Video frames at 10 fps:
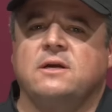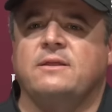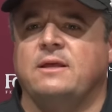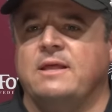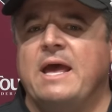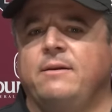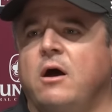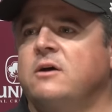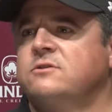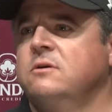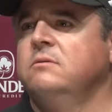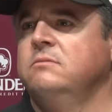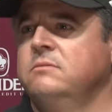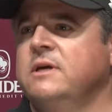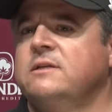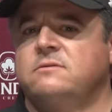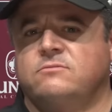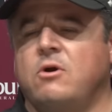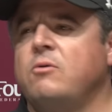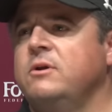I think that also gets
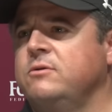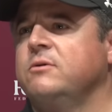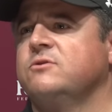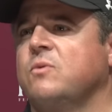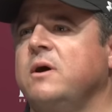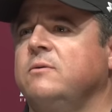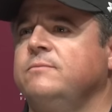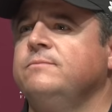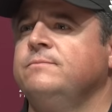thrown into it as well.